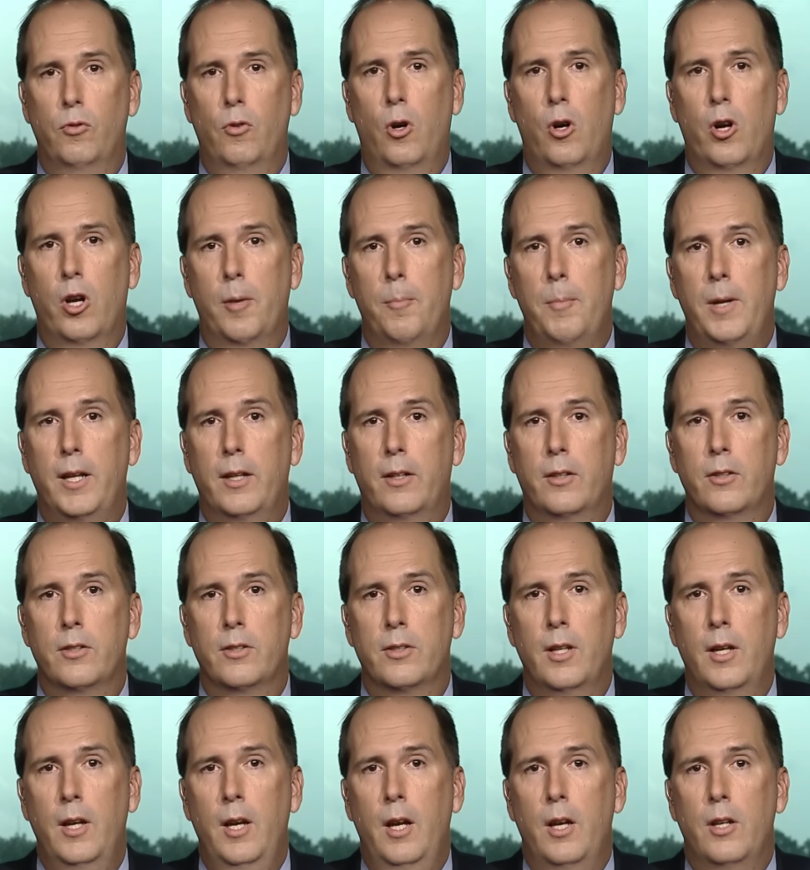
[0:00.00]

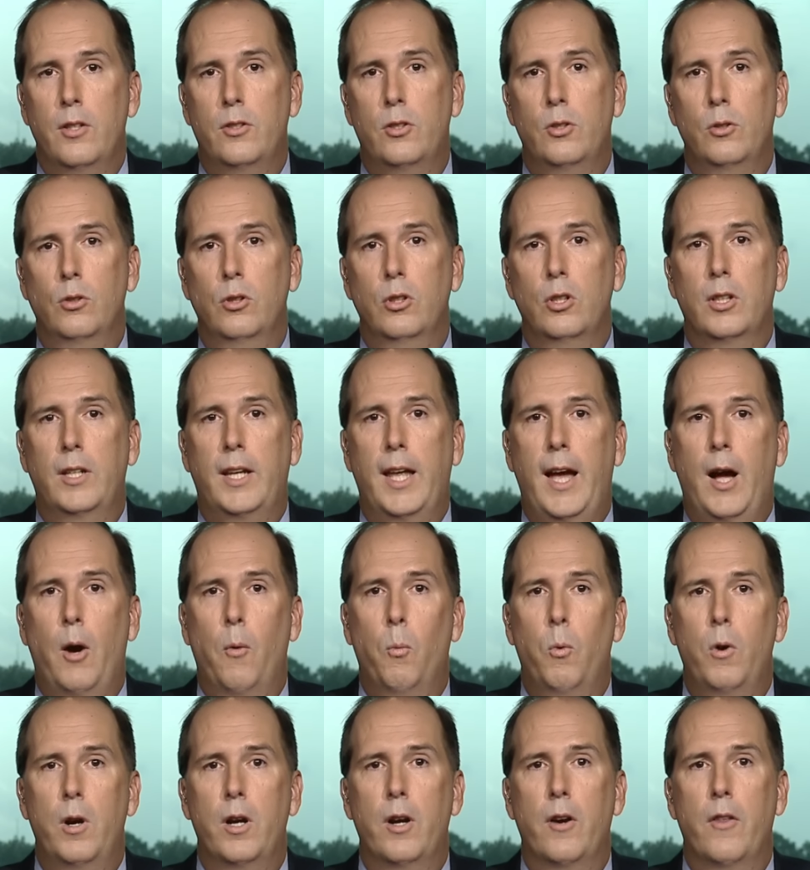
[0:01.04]
automakers to look at
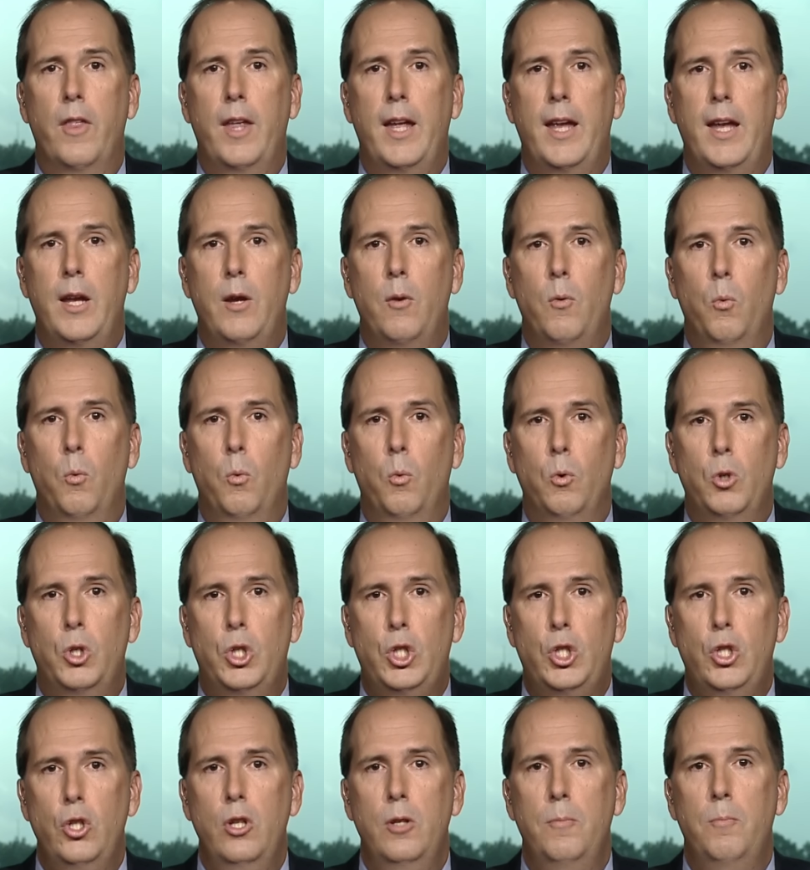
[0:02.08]
where they
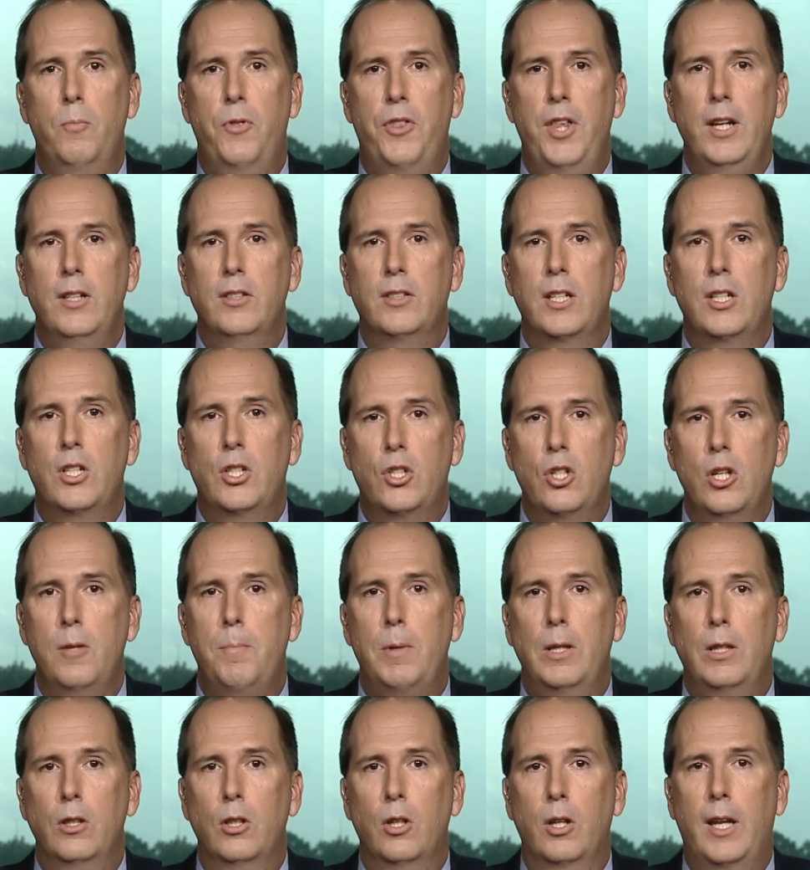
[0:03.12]
should, things they should
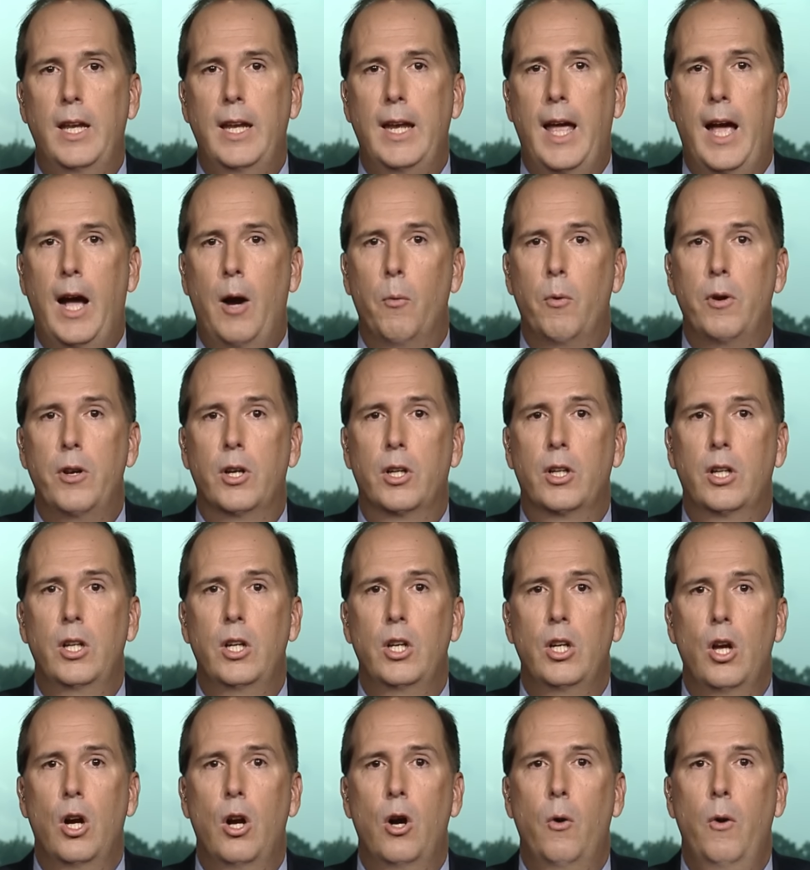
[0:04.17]
be looking at when they're going
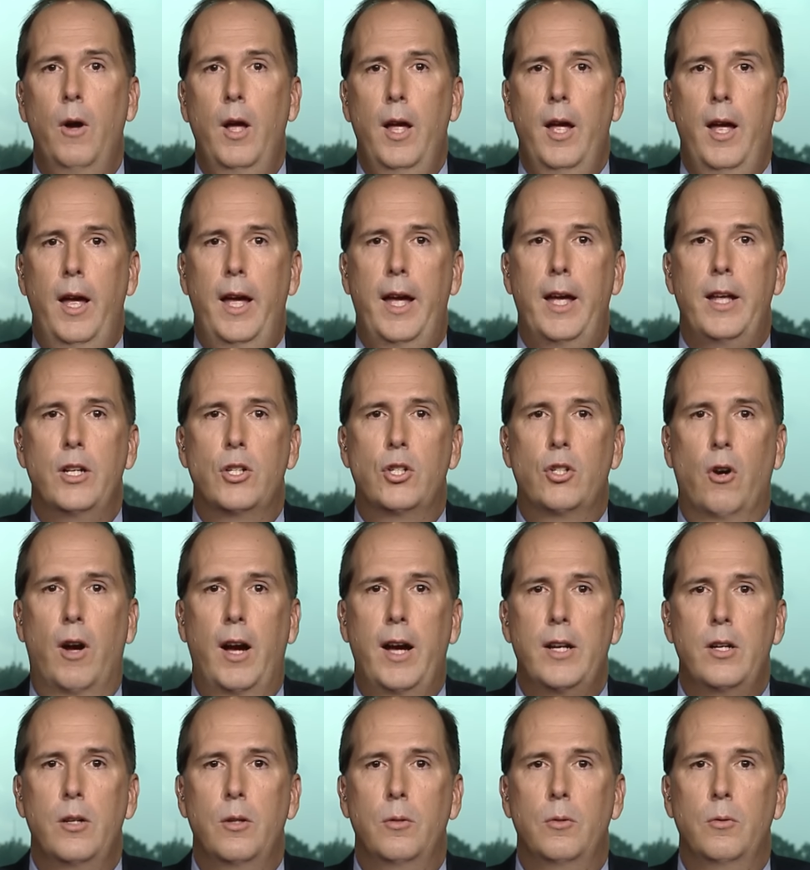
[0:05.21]
to go and
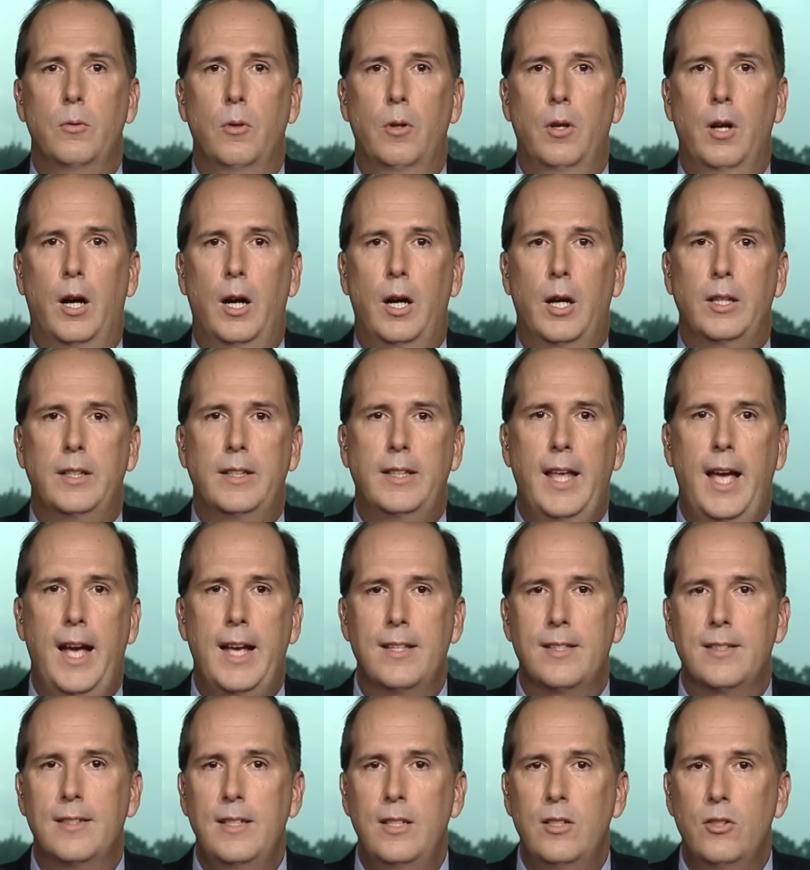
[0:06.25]
try to uh,
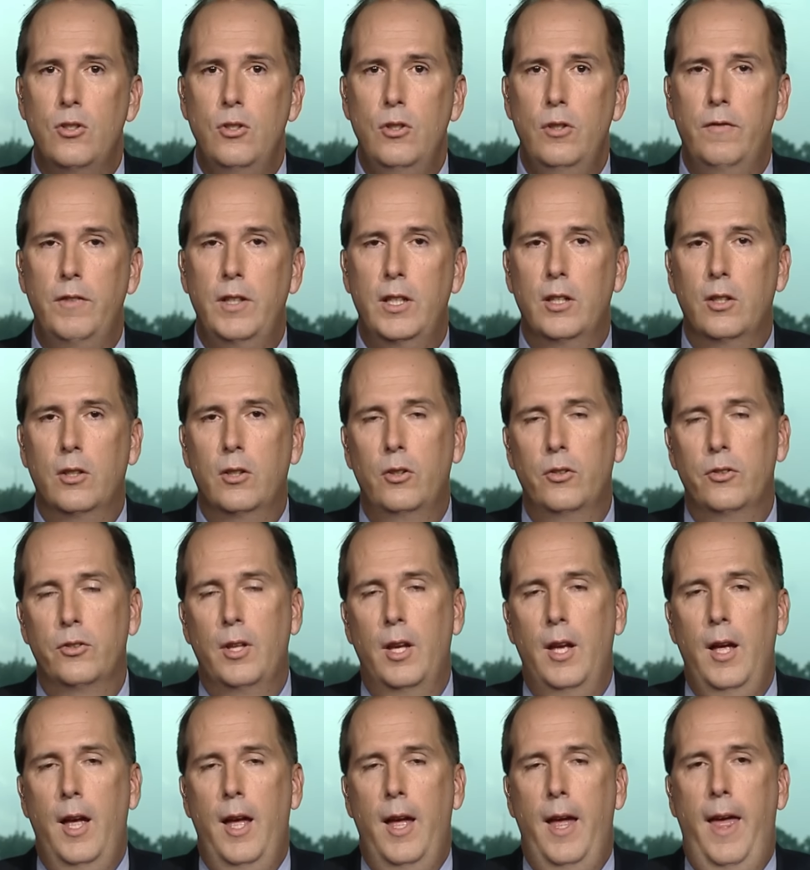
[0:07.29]
test these new vehicles.
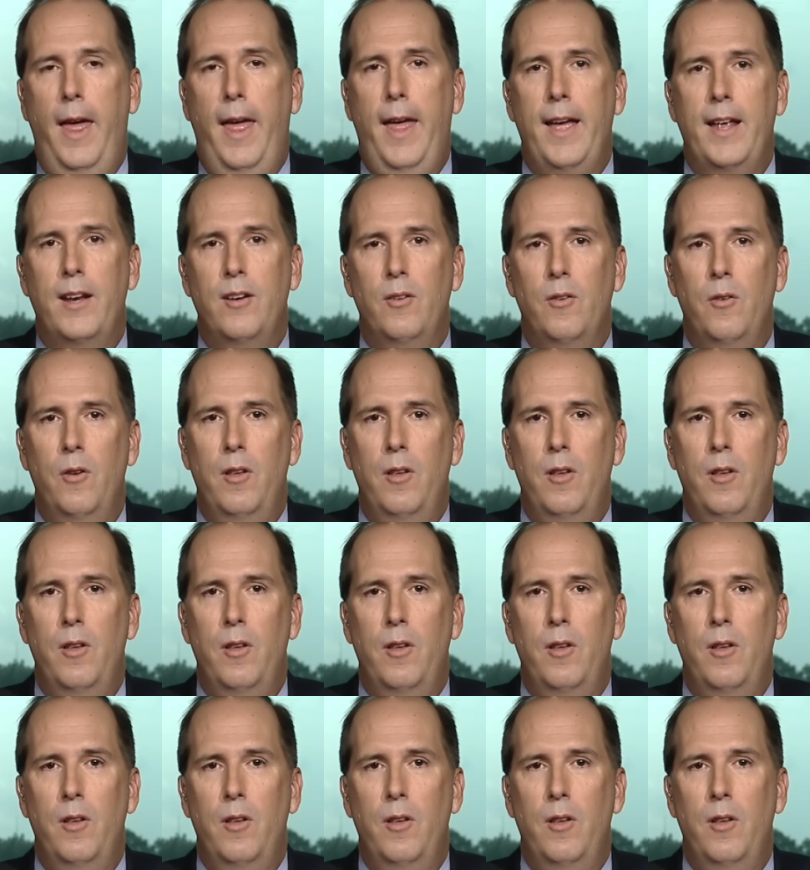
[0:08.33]
And